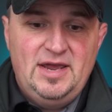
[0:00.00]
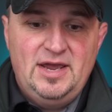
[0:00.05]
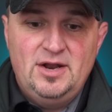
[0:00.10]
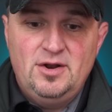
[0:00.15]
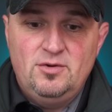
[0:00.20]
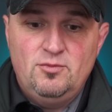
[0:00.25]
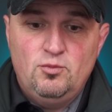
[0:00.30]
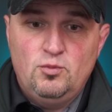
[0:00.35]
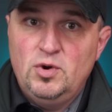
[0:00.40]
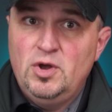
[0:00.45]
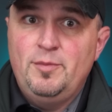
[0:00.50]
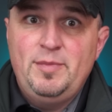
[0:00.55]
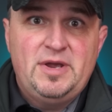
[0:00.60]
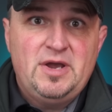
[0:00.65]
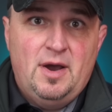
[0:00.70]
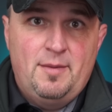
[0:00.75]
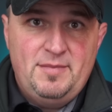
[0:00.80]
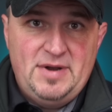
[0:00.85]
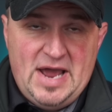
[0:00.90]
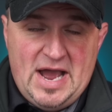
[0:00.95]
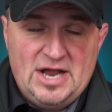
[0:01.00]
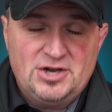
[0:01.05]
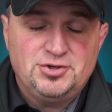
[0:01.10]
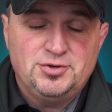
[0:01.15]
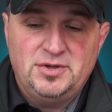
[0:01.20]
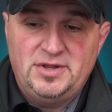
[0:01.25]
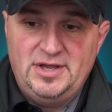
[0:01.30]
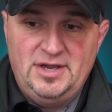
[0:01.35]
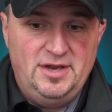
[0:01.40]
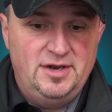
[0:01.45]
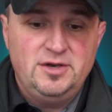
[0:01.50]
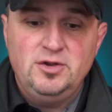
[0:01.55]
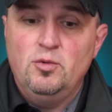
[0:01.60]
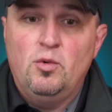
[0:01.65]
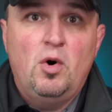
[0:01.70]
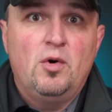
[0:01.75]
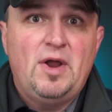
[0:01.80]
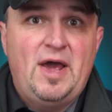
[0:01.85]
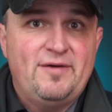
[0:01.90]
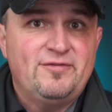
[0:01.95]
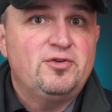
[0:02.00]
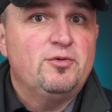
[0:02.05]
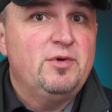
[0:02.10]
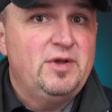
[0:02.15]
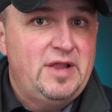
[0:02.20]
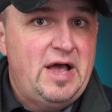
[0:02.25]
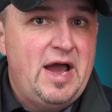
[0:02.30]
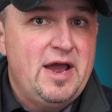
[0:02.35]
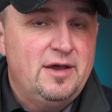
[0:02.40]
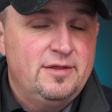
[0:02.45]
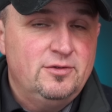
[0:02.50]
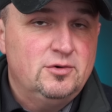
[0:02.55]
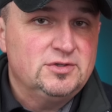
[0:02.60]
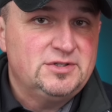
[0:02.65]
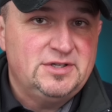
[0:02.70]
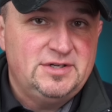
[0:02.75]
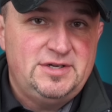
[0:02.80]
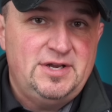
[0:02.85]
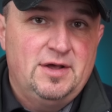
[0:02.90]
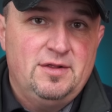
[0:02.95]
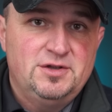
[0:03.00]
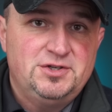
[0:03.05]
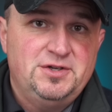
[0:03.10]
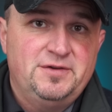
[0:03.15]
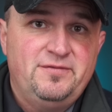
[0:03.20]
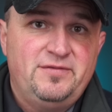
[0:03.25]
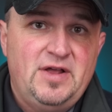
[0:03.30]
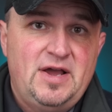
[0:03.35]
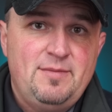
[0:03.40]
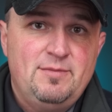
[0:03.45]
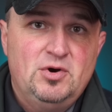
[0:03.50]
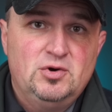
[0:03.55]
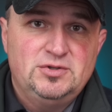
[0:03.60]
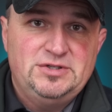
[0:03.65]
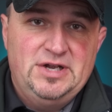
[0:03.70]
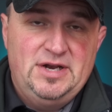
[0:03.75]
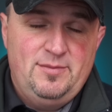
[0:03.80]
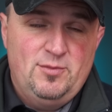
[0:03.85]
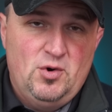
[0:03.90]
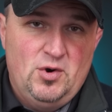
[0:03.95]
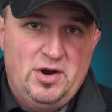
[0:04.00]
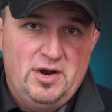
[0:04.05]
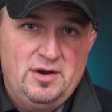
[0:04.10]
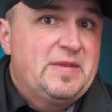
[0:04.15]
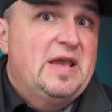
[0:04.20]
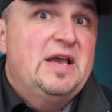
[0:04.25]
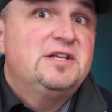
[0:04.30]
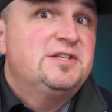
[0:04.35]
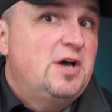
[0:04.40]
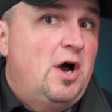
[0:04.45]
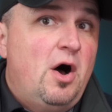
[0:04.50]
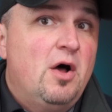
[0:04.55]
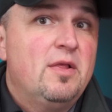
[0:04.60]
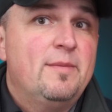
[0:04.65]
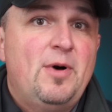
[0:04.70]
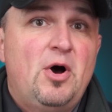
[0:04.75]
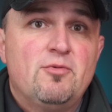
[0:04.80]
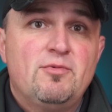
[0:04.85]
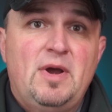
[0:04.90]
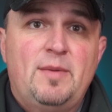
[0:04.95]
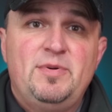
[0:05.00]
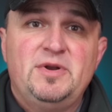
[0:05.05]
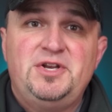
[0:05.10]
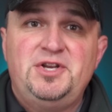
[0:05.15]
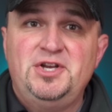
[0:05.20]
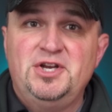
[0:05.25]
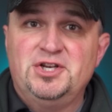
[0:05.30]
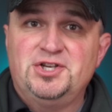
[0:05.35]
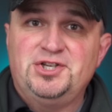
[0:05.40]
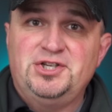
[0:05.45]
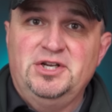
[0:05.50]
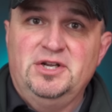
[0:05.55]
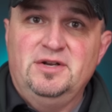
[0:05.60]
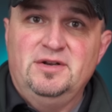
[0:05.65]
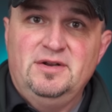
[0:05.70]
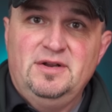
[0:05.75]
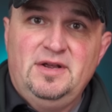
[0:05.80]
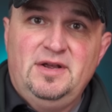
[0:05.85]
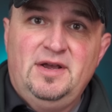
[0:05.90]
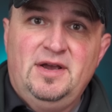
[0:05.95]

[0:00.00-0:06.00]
it will become naturally and you won't have to rely on those intelligent flight modes anymore. It's all about repetition.